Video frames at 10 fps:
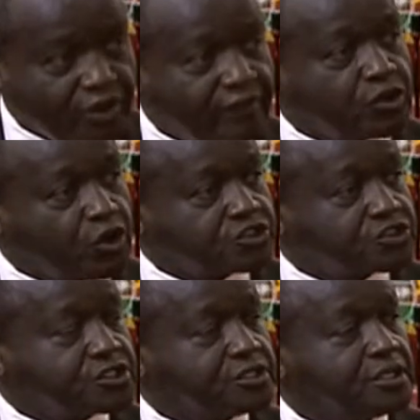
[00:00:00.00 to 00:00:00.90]
to have
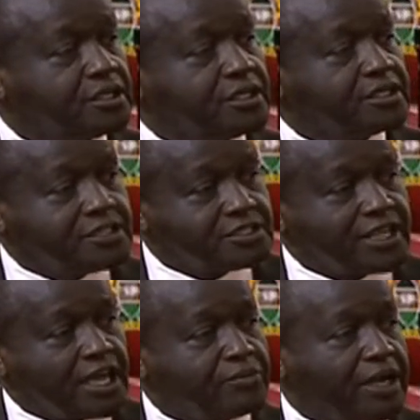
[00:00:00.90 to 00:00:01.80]
lost
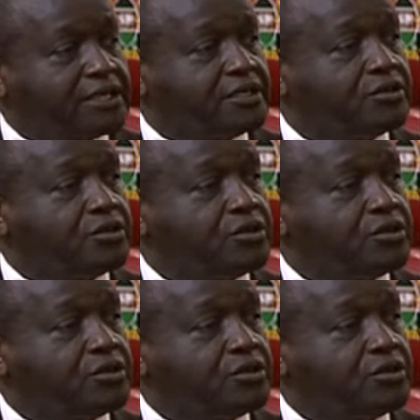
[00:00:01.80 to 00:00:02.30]
this young man